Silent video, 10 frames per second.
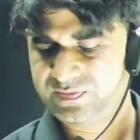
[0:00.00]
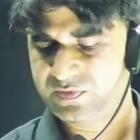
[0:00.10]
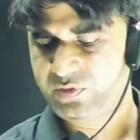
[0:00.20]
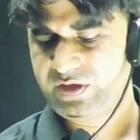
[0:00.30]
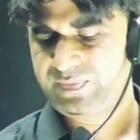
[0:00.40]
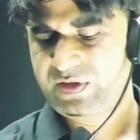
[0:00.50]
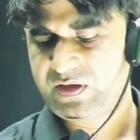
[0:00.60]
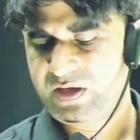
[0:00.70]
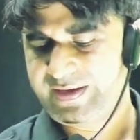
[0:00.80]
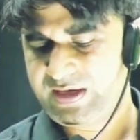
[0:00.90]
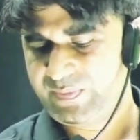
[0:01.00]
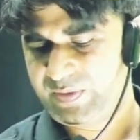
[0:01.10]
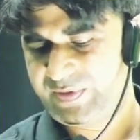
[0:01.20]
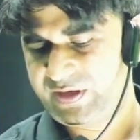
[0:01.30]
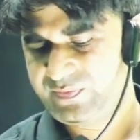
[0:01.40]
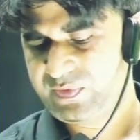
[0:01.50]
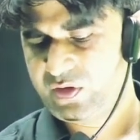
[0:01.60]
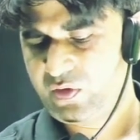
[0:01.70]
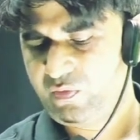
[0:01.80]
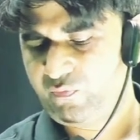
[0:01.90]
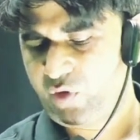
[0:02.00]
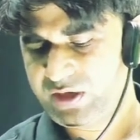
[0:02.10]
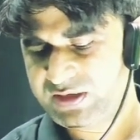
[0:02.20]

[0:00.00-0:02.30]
Okay. Again, I'm repeating. What